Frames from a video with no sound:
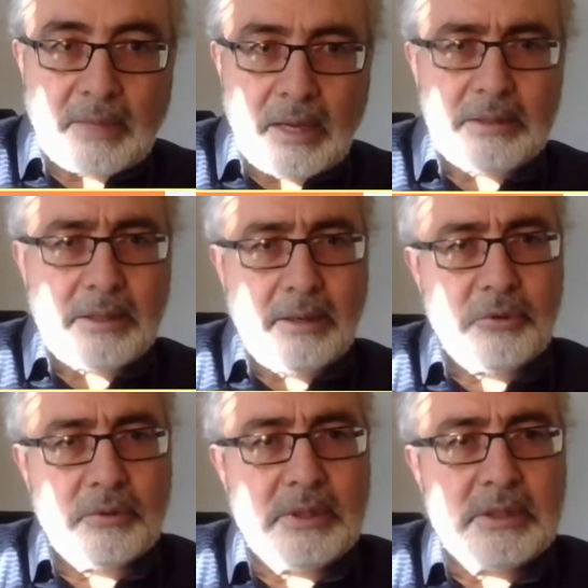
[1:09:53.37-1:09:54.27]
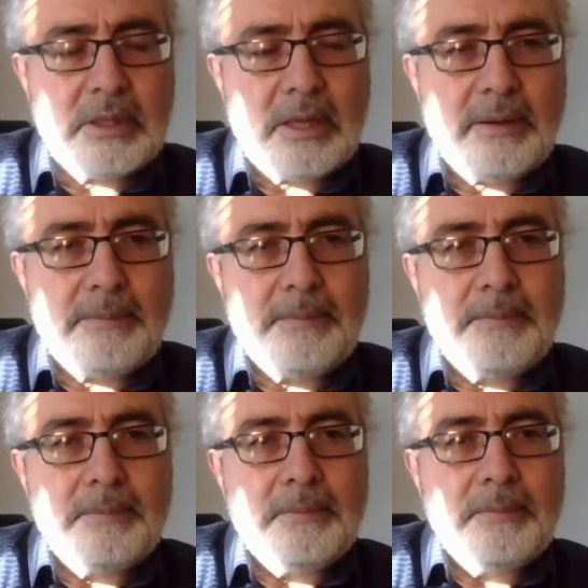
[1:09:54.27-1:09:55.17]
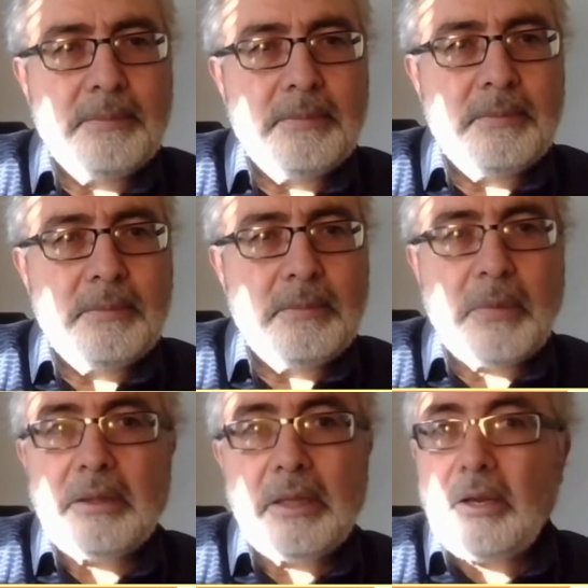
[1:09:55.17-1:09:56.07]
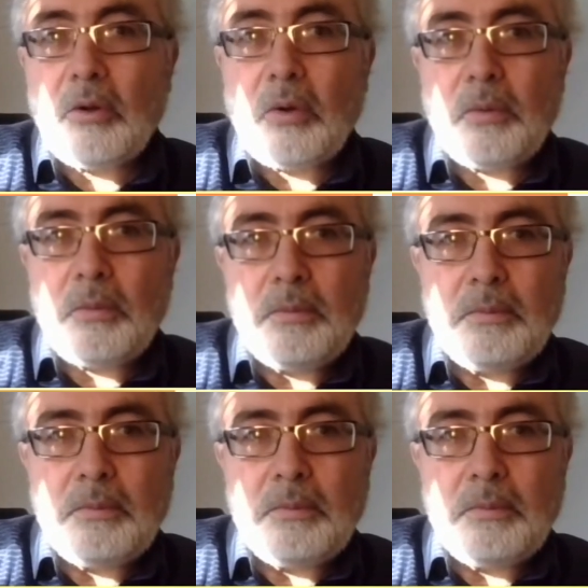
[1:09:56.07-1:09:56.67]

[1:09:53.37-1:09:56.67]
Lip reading: ask about Islam. What they know?